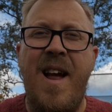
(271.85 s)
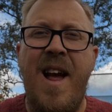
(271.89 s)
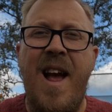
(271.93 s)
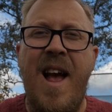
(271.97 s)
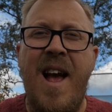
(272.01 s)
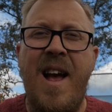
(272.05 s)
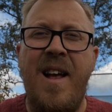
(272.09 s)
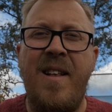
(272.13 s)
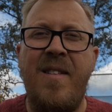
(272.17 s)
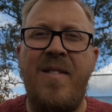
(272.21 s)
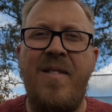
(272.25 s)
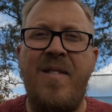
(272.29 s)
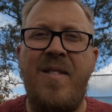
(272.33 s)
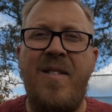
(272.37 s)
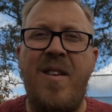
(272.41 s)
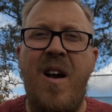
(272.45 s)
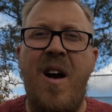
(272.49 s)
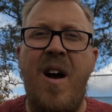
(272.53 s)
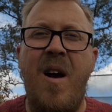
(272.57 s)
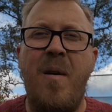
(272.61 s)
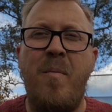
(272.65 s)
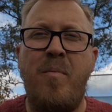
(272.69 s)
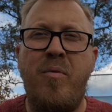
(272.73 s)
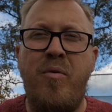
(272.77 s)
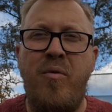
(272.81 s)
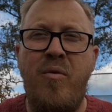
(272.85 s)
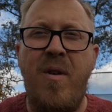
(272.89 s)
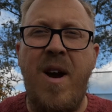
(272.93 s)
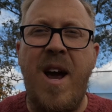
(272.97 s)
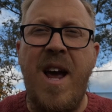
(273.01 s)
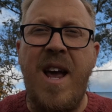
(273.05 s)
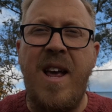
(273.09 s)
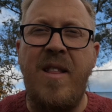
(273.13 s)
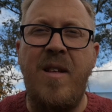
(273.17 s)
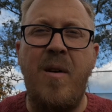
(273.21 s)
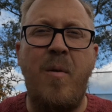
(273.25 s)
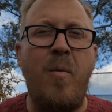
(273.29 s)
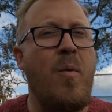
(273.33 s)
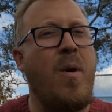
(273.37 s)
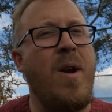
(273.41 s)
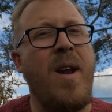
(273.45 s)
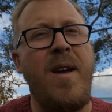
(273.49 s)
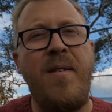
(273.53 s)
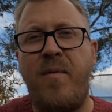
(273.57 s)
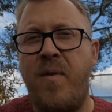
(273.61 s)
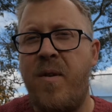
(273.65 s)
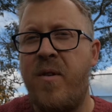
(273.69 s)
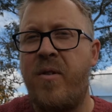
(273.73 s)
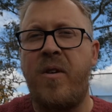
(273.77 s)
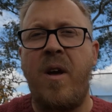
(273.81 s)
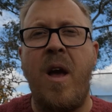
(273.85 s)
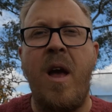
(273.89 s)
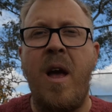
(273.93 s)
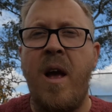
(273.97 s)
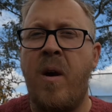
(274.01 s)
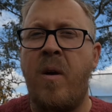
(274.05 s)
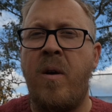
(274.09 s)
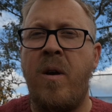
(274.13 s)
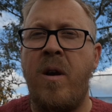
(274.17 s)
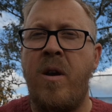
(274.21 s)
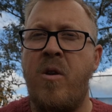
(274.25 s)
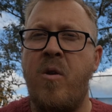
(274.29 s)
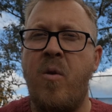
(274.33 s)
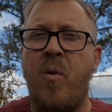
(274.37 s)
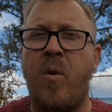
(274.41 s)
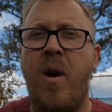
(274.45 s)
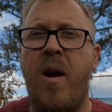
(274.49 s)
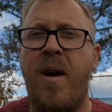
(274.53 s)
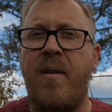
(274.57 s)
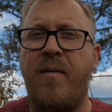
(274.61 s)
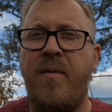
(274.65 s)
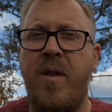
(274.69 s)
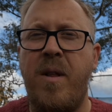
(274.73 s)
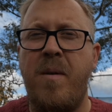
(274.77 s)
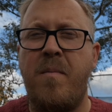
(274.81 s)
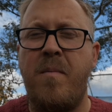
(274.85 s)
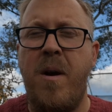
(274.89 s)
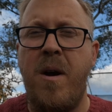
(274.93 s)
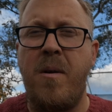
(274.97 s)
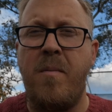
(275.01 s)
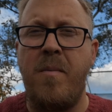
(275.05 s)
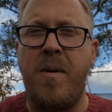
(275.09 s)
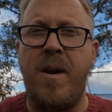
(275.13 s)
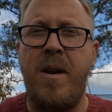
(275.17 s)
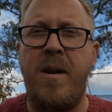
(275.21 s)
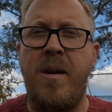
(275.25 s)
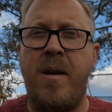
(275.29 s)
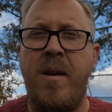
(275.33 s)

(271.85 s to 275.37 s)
And I pray that whatever is going on in your life at the moment,